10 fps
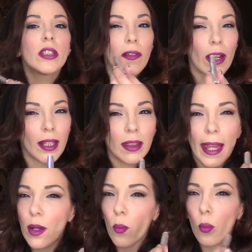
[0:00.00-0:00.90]
They're very
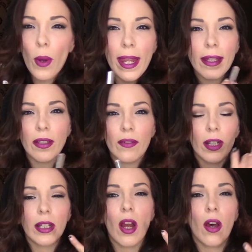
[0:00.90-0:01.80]
lightweight, they're
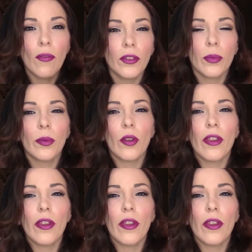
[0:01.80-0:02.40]
very comfortable,